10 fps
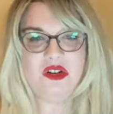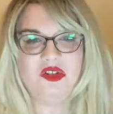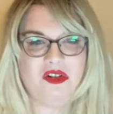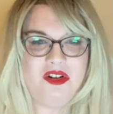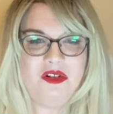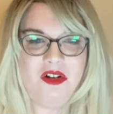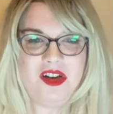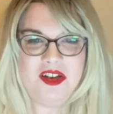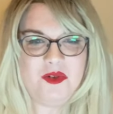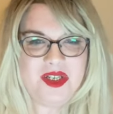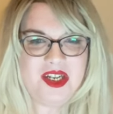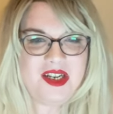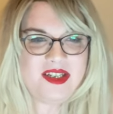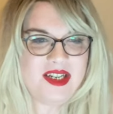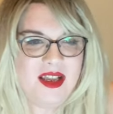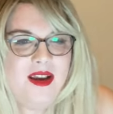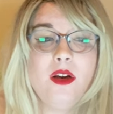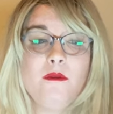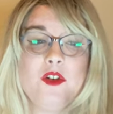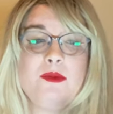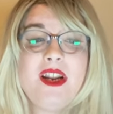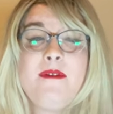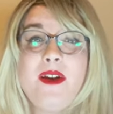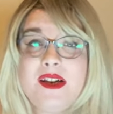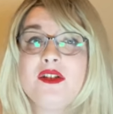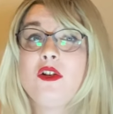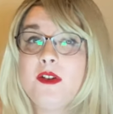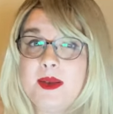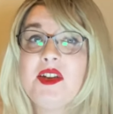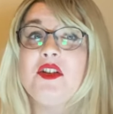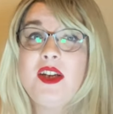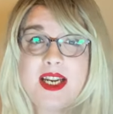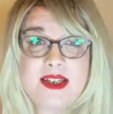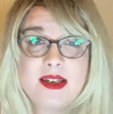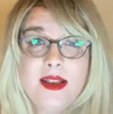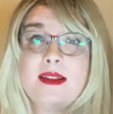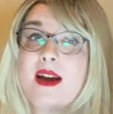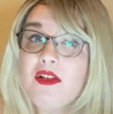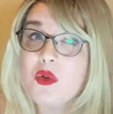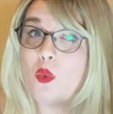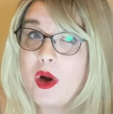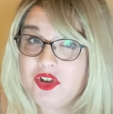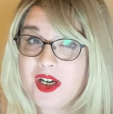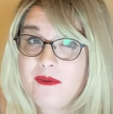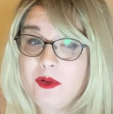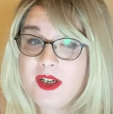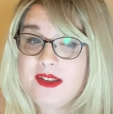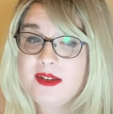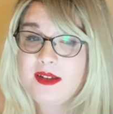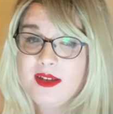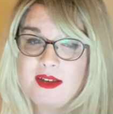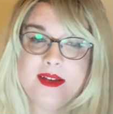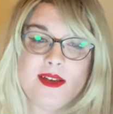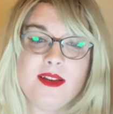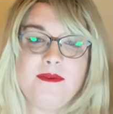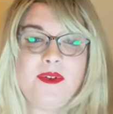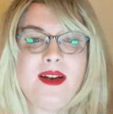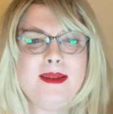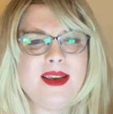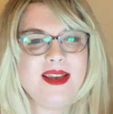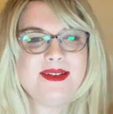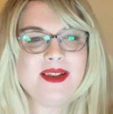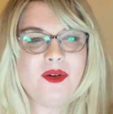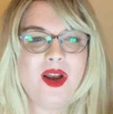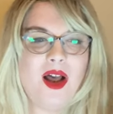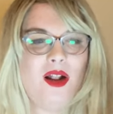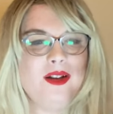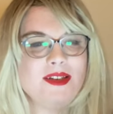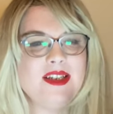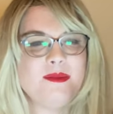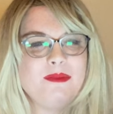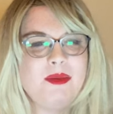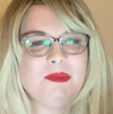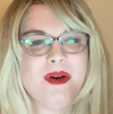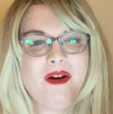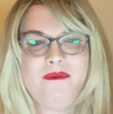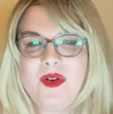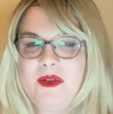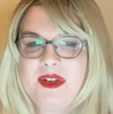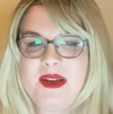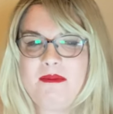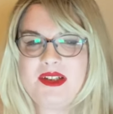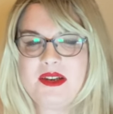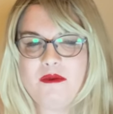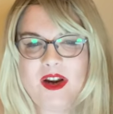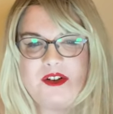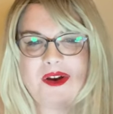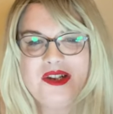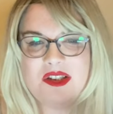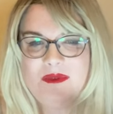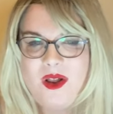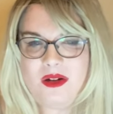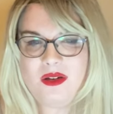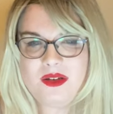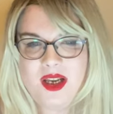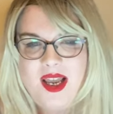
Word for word: goes on and on into eternity. For as many figures and concepts as you need, there is a Wojak for it. The funny thing is, though, a lot of these memes bear a funny resemblance to the rage faces of old,